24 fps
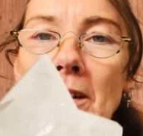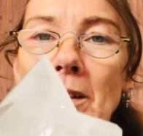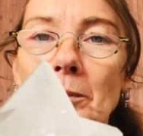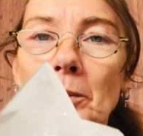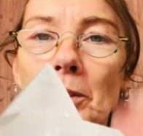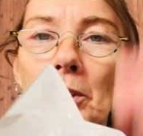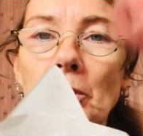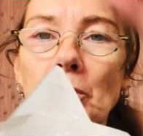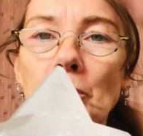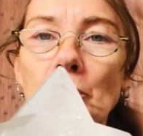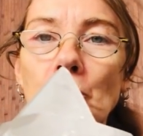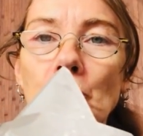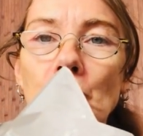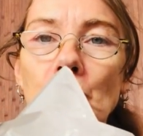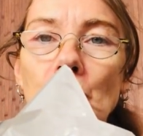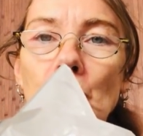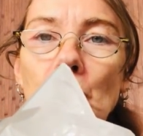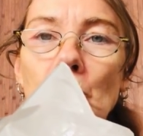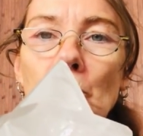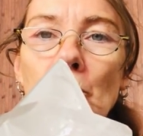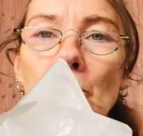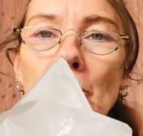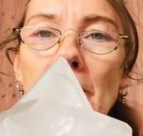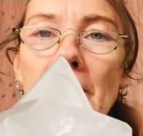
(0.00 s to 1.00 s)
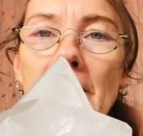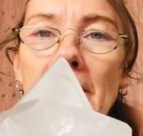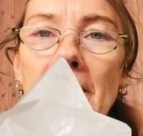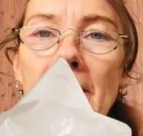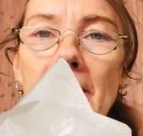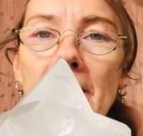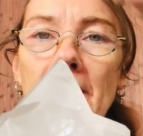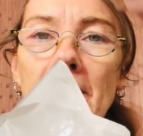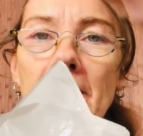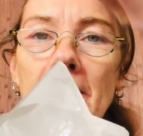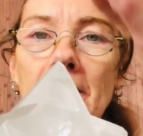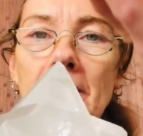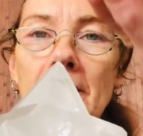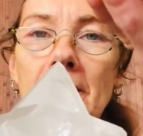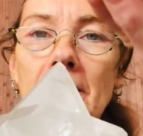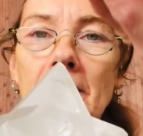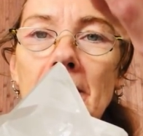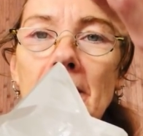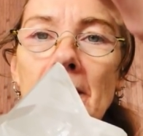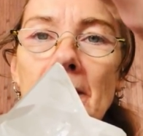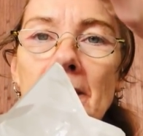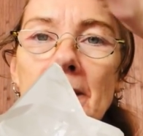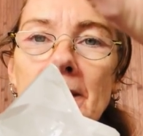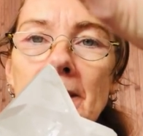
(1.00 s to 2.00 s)
I'm going to draw in
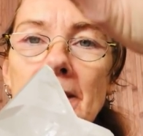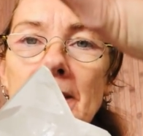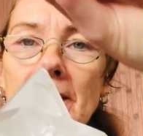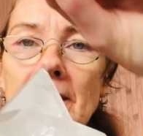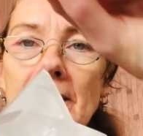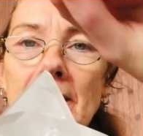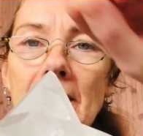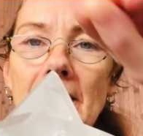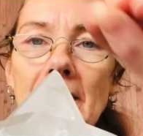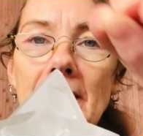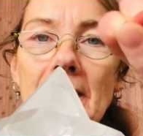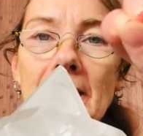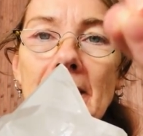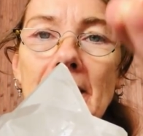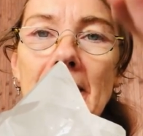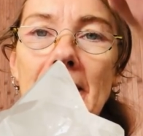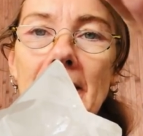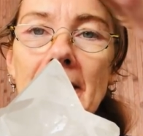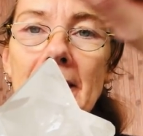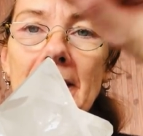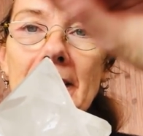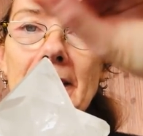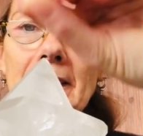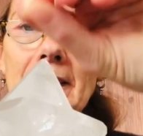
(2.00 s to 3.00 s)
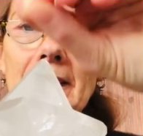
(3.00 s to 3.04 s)
the Say Hey